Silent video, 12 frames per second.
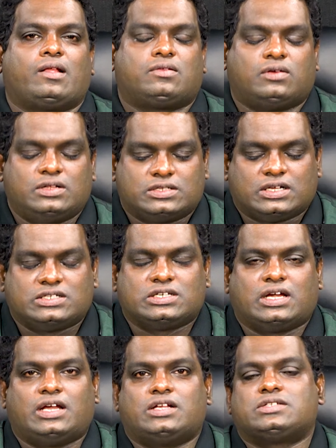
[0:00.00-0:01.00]
So in such
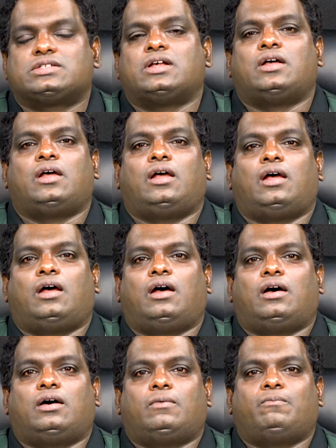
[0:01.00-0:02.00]
case,
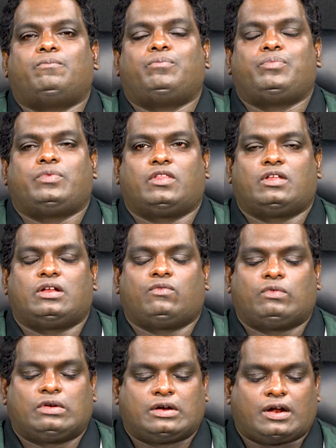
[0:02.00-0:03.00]
um,
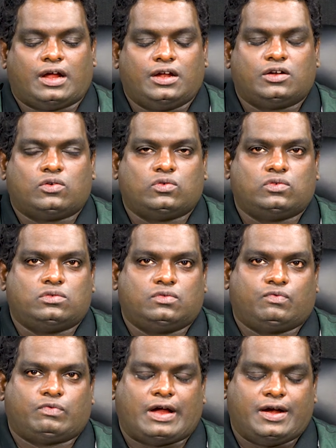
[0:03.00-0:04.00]
try to
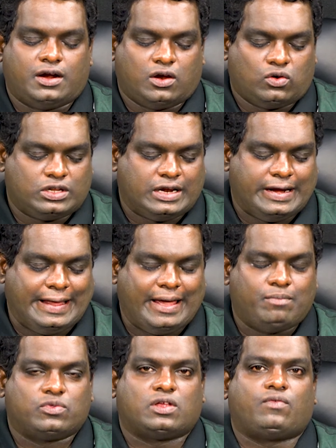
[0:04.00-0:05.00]
find out the
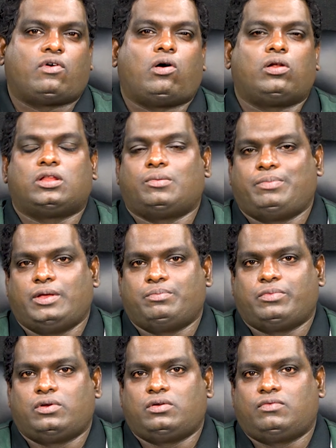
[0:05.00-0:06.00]
names of all the
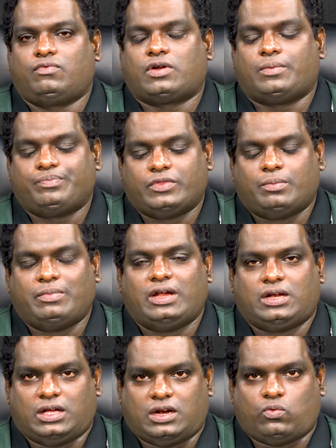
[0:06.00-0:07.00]
people from the
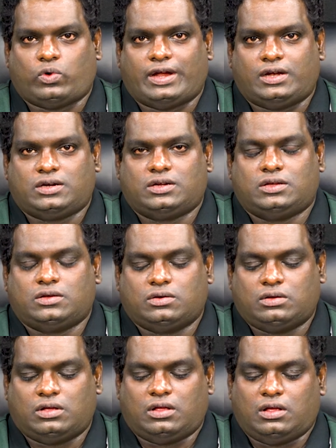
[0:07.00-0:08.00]
meeting invite,
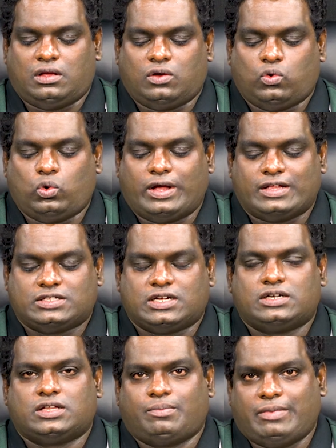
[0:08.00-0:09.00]
who has
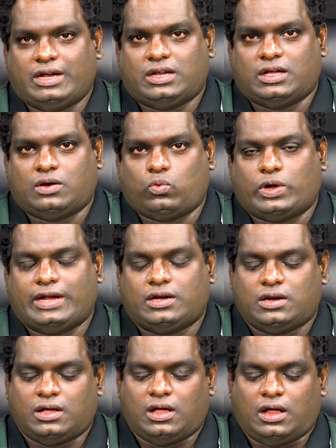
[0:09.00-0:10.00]
sent the meeting invite
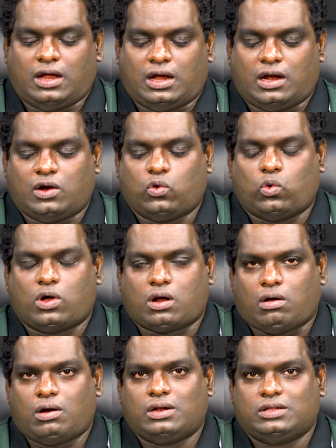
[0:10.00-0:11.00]
and who are
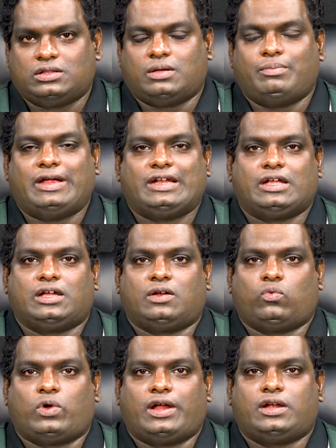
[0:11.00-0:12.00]
all in the meeting
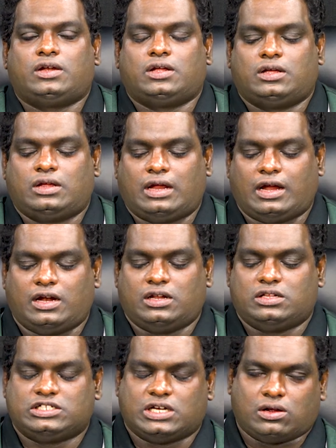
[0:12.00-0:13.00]
invite,
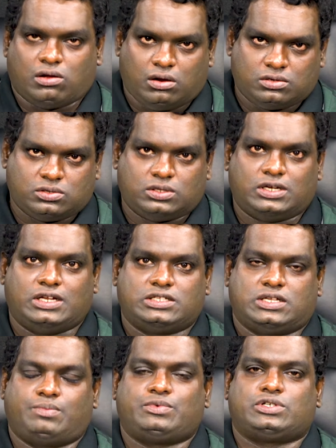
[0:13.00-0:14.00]
and check also the
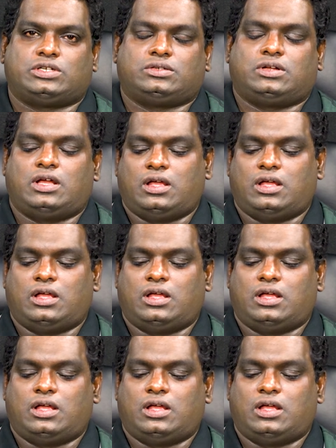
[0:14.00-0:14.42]
description.